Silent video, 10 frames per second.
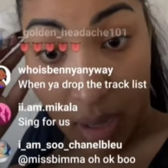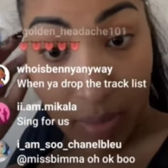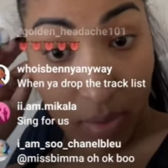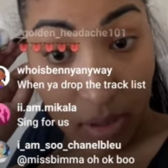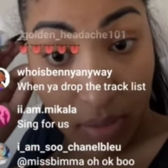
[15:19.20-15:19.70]

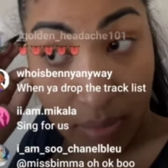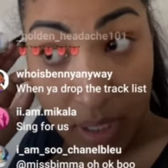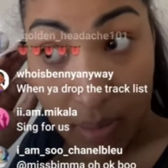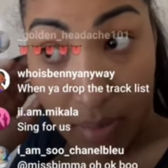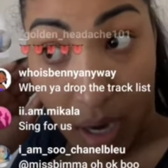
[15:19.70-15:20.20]
I'm going to
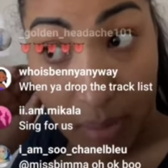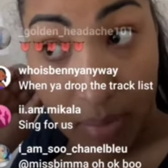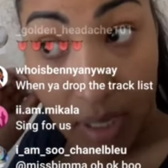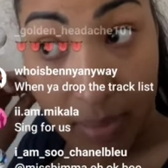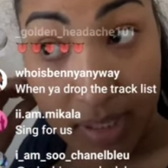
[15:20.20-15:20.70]
be a
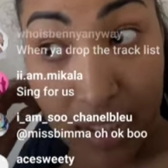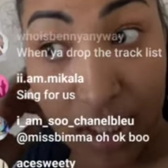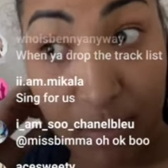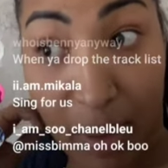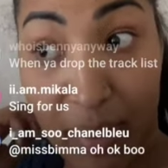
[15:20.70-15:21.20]
mom. I'm going to
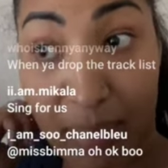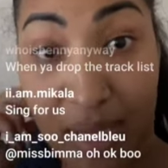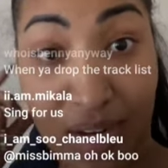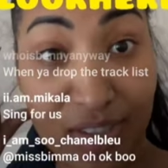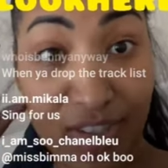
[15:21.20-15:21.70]
teach my
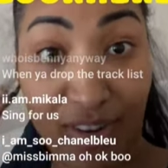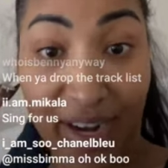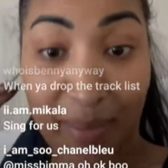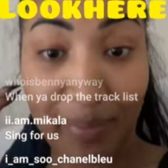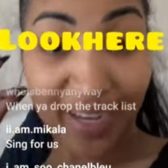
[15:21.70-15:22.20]
baby how to
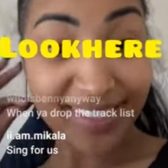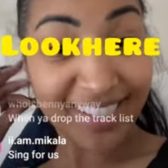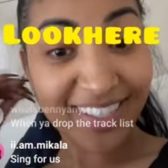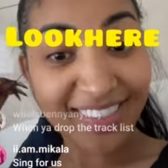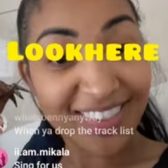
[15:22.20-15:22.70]
ride a
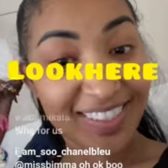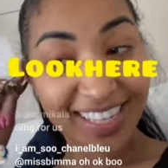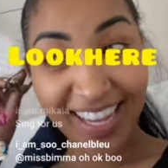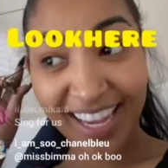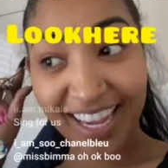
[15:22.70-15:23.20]
bicycle
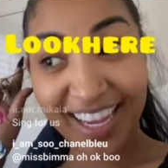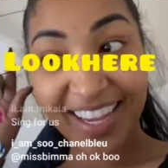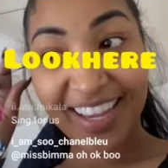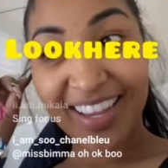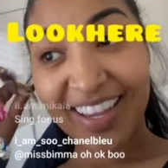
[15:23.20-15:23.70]
today.